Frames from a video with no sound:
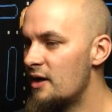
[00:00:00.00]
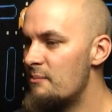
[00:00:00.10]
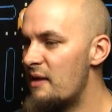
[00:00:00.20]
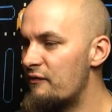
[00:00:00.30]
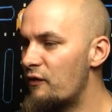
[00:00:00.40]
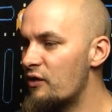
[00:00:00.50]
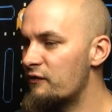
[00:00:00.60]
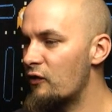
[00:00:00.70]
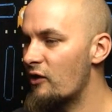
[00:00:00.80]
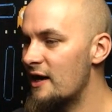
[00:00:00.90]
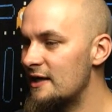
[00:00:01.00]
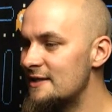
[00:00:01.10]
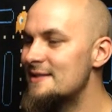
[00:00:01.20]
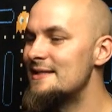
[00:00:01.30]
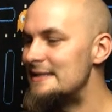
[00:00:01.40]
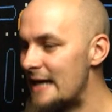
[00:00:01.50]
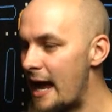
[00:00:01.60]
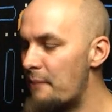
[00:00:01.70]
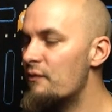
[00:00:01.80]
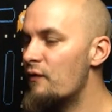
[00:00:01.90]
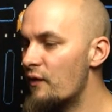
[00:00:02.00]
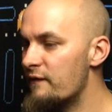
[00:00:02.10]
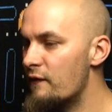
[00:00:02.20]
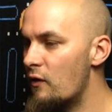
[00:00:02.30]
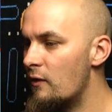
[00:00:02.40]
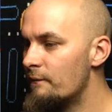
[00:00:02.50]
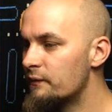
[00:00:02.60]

Met 44 aliens? Damn, 44.